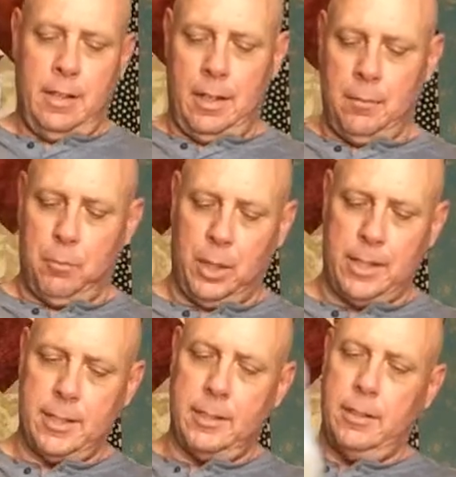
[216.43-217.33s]
and
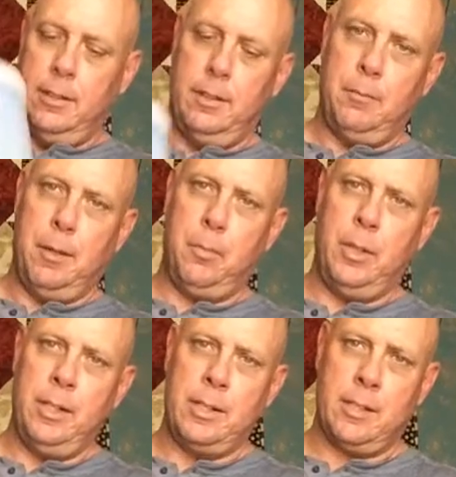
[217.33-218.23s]
press it by
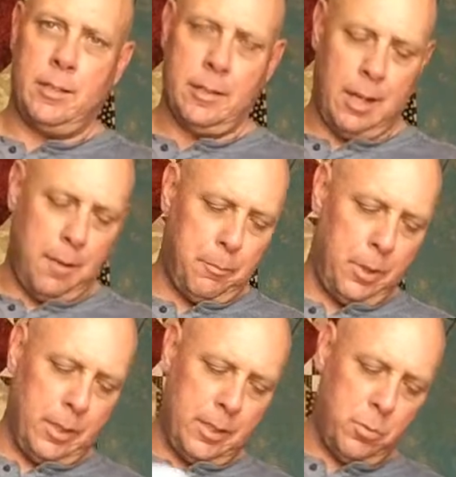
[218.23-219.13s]
putting this on top,
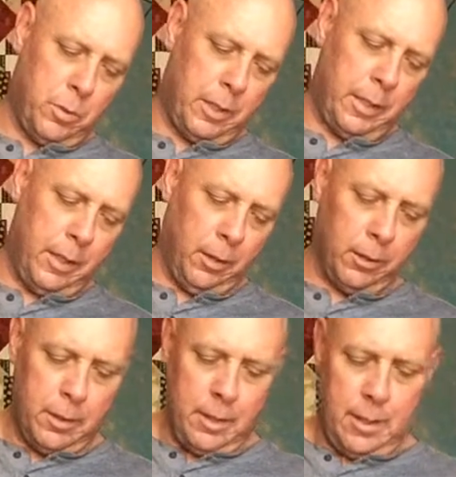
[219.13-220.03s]
putting this one in
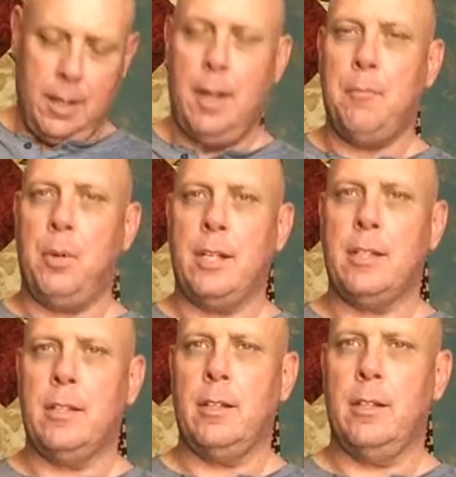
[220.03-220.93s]
there, and press
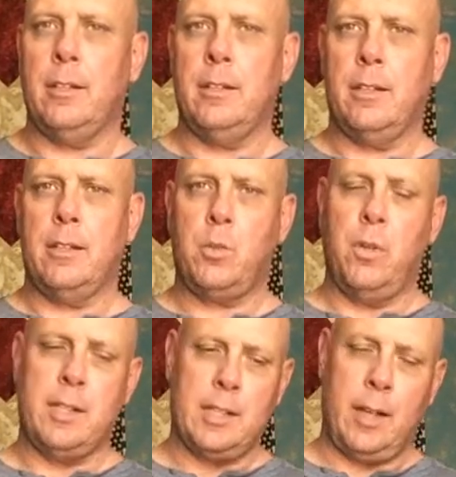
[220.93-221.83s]
it till it
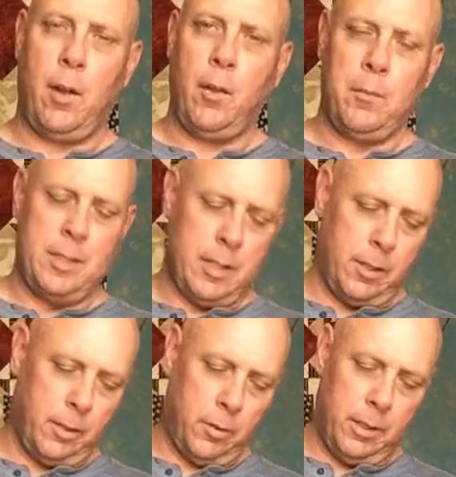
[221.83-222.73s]
squeezes out all the
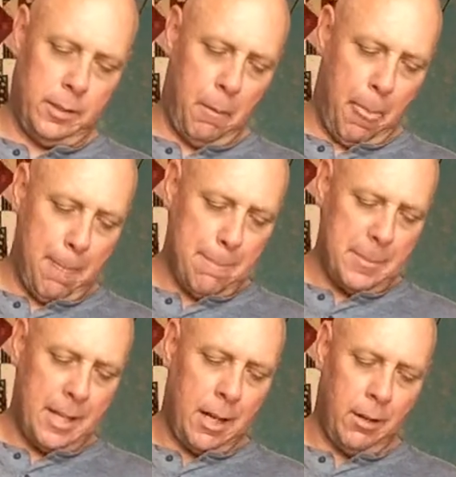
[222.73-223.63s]
material.
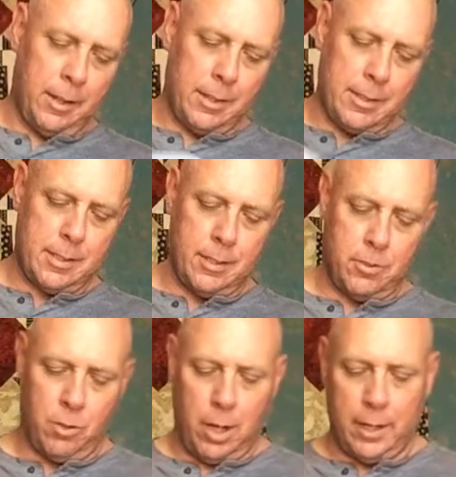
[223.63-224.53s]
Then I'll let it sit
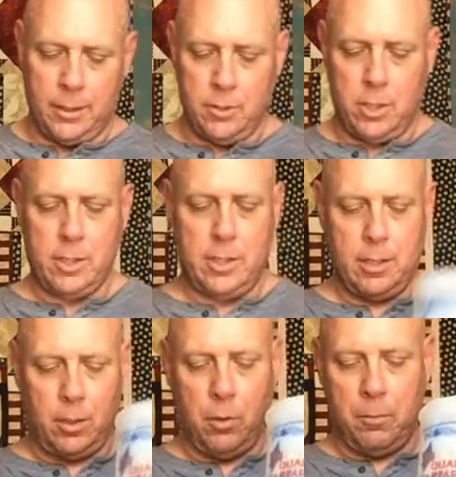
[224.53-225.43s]
and dry in just
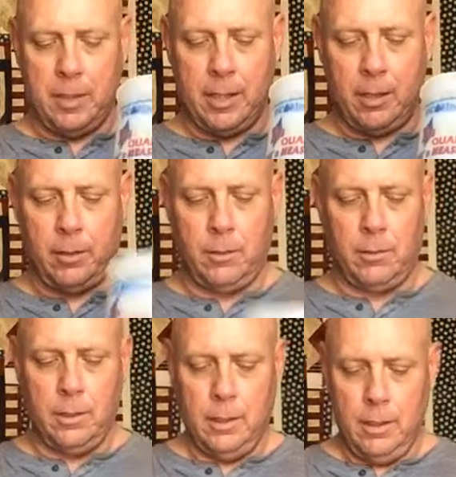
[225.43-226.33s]
its own material,
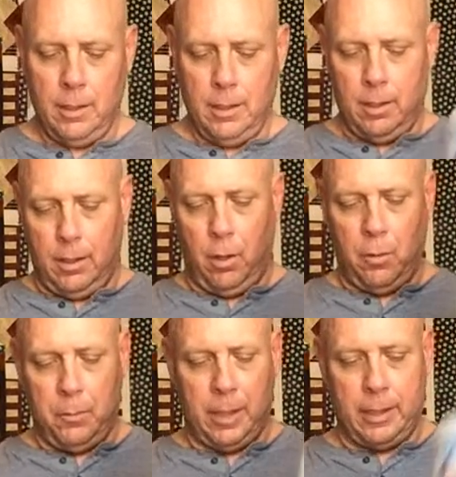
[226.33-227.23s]

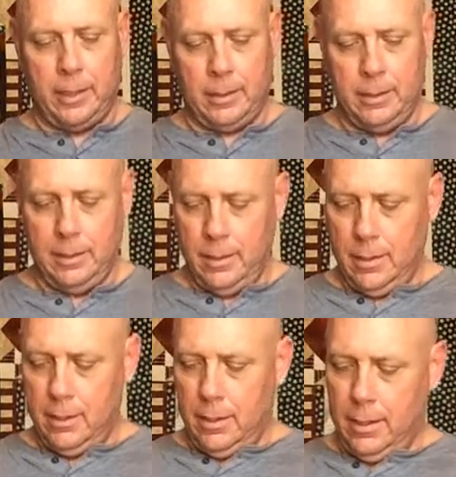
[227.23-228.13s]
own bucket,
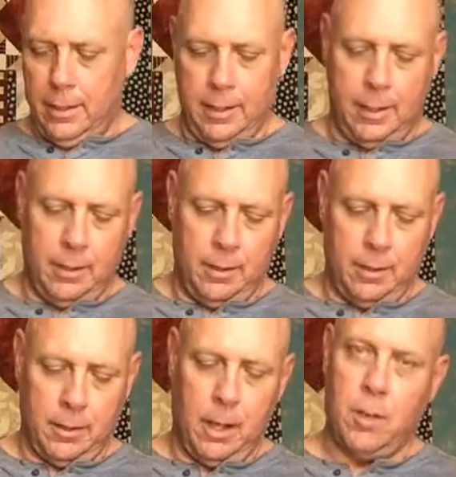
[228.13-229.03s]
and then
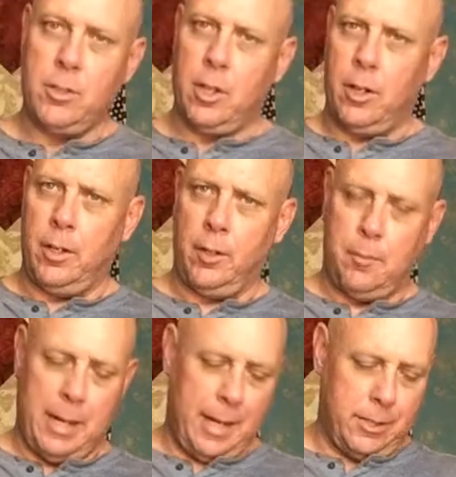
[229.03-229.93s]
I'll start another
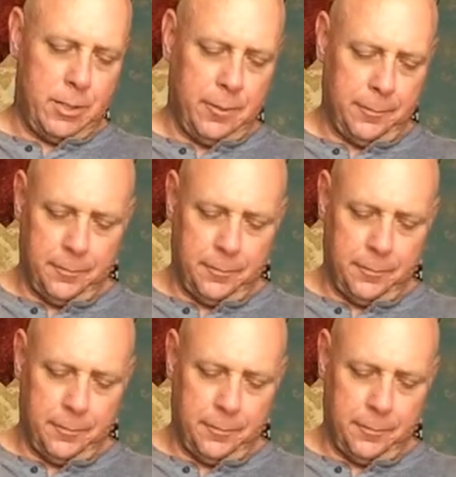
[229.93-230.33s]
batch.